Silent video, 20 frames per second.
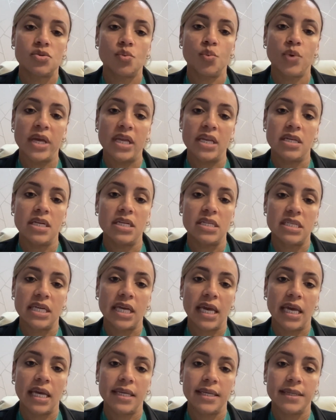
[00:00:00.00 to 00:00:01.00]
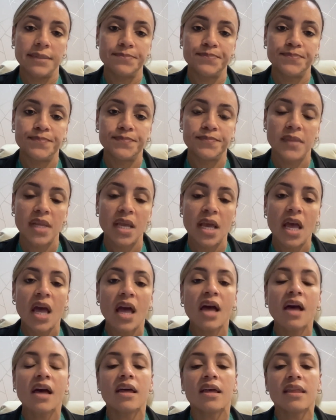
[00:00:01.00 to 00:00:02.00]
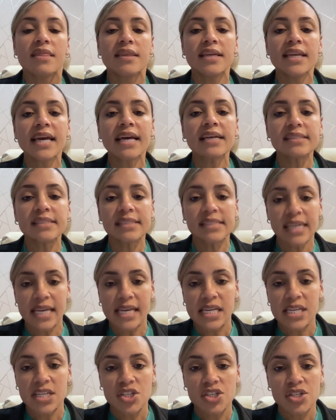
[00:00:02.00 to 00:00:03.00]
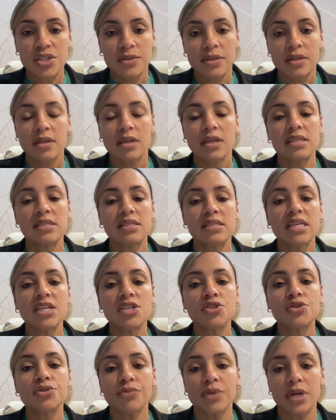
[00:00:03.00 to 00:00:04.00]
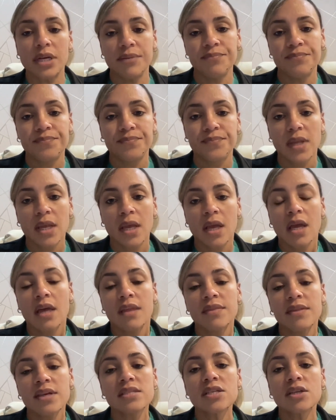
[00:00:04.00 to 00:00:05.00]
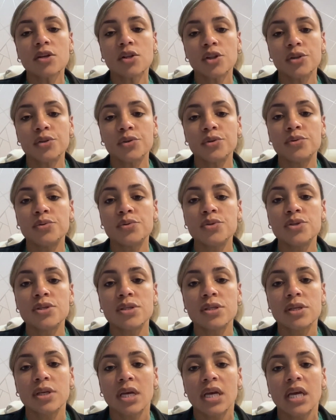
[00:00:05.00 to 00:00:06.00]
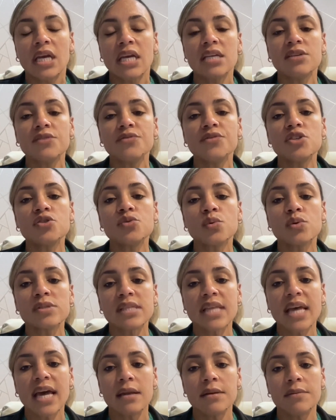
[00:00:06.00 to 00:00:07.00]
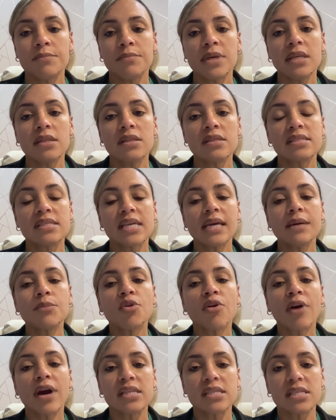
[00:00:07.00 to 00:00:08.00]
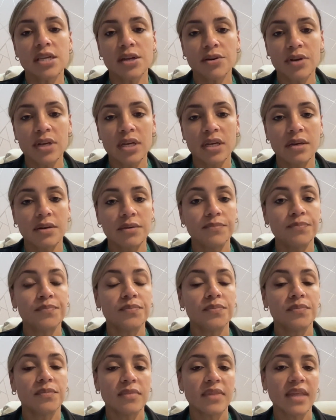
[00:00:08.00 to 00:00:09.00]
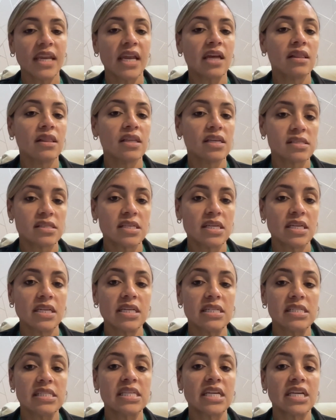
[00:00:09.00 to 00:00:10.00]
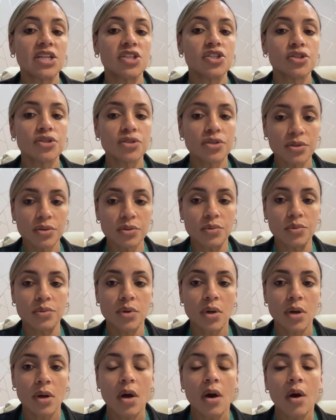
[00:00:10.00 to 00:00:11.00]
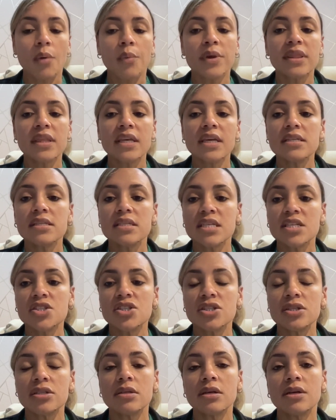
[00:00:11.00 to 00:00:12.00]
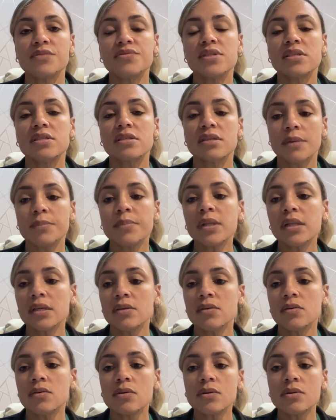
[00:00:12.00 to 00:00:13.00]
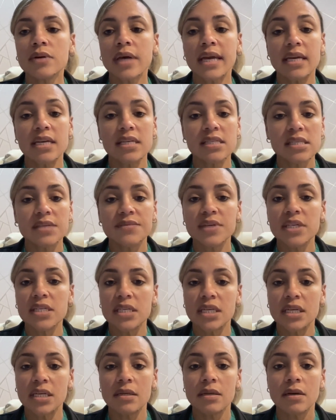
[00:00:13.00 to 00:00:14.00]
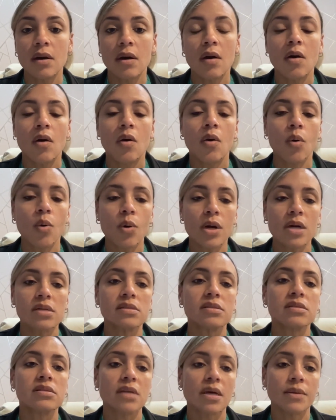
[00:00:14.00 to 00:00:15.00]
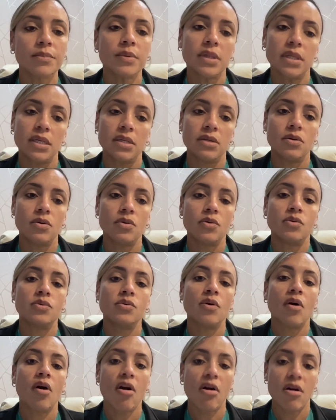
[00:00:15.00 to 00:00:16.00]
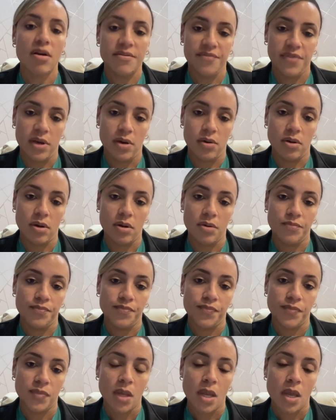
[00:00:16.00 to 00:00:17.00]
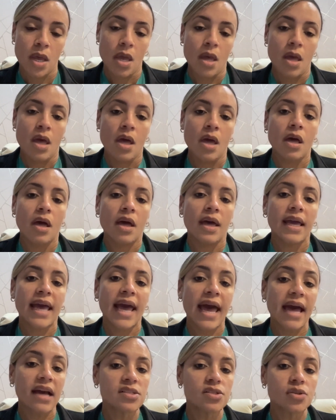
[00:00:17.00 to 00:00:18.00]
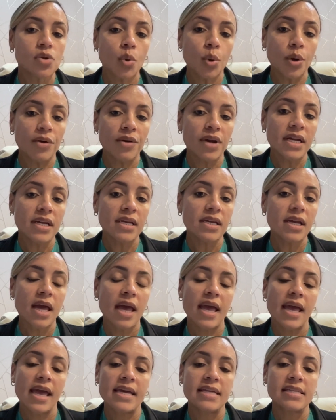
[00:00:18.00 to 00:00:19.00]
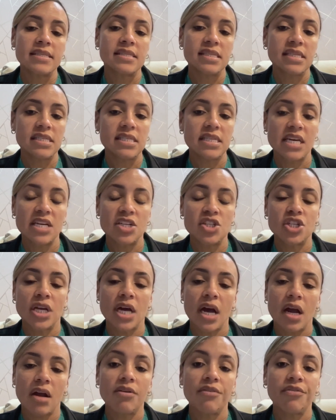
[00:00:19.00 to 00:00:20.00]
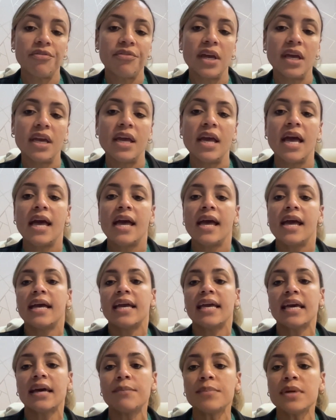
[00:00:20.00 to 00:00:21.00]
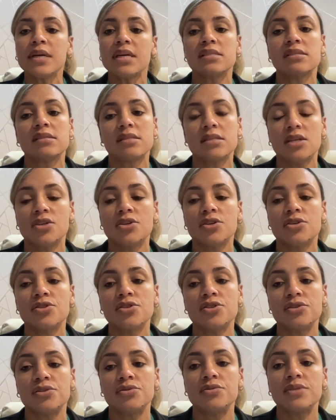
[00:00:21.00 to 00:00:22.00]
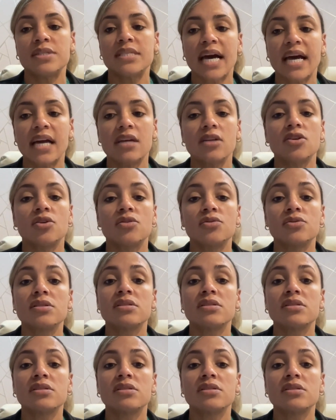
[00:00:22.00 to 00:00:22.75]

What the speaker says: when indicated. The next stage is stage 3. This includes individuals that meet the same criteria that I listed in stage 2, with the addition of subclinical ASCVD or subclinical heart failure. CAC scoring and CT angiography can be considered to diagnose